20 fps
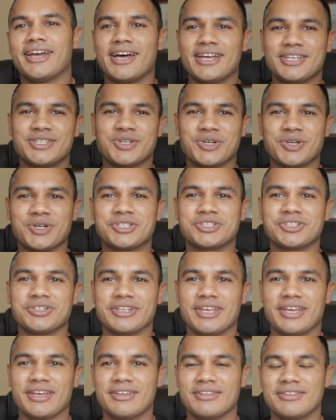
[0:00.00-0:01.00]
guys, Herschel
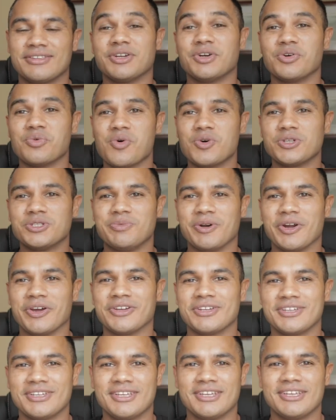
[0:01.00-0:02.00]
here, the Rewards
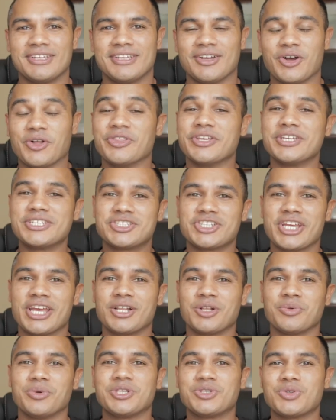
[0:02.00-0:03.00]
Bro. On this
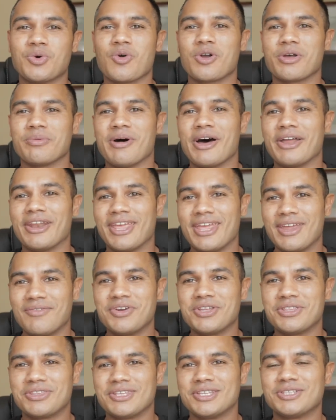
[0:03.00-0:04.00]
channel, we talk about
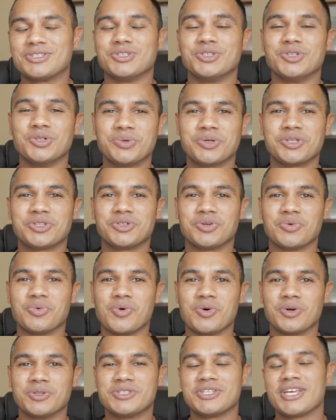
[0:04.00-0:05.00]
everything to do with
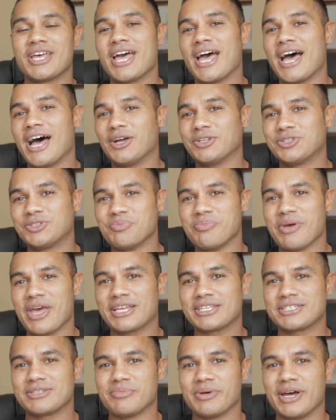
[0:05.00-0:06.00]
rewards, how to
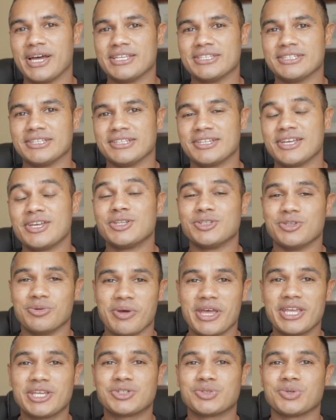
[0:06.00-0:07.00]
maximize it, to
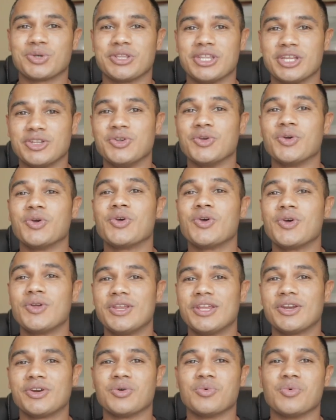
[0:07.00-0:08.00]
make sure that you're
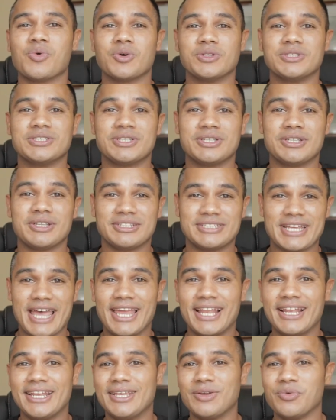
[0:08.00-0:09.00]
earning rewards
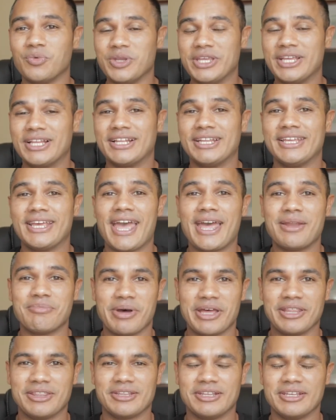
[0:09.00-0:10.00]
daily, weekly, and
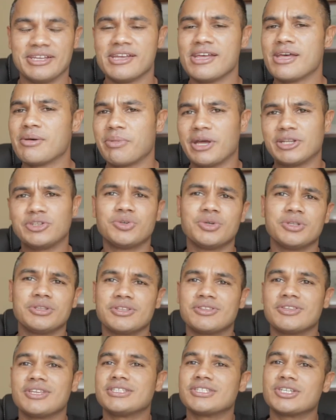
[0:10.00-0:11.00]
monthly by doing
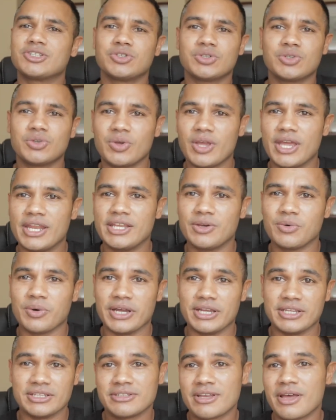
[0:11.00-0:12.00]
the things that you do
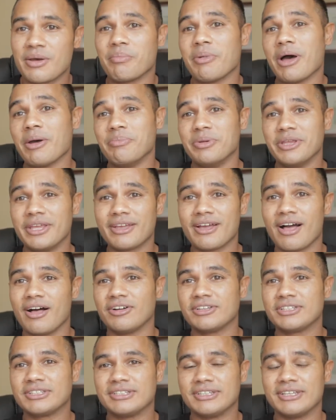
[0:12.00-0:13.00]
anyways, by being
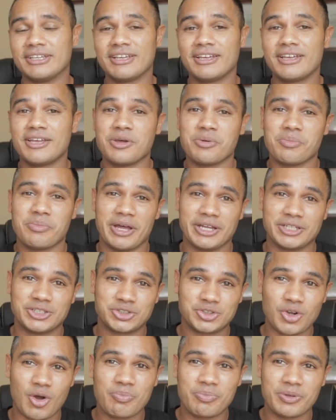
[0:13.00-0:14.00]
healthy, by
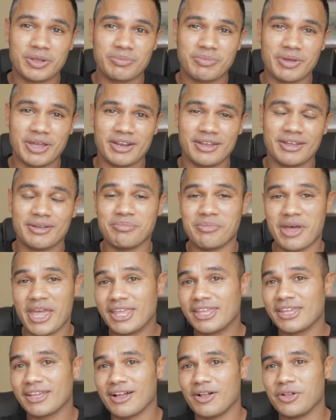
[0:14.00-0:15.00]
shopping better,
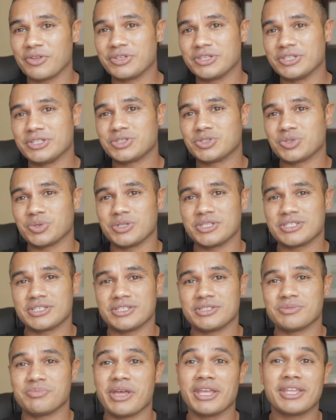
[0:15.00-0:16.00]
making healthier
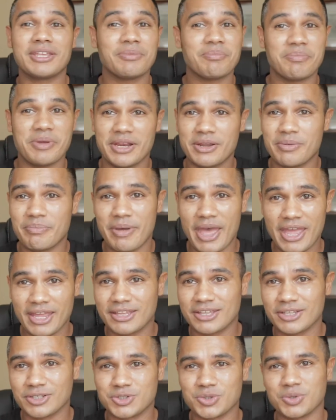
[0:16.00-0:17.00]
choices, making better
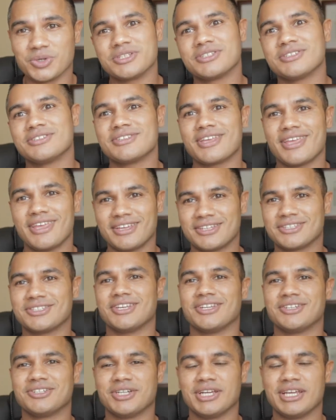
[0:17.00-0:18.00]
banking choices,
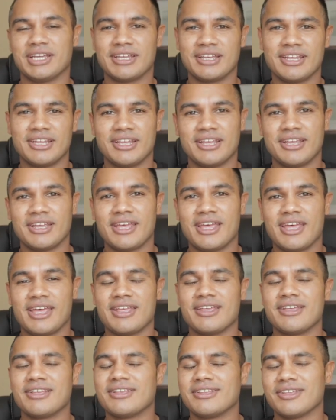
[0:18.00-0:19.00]
etc.
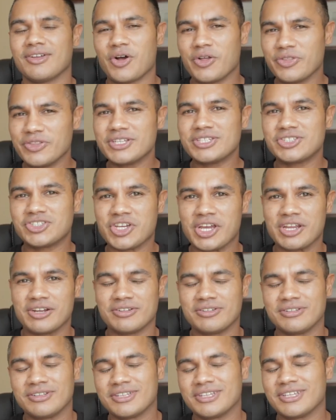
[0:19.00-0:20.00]
On this
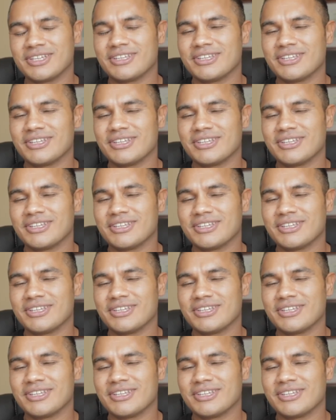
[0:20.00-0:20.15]
channel,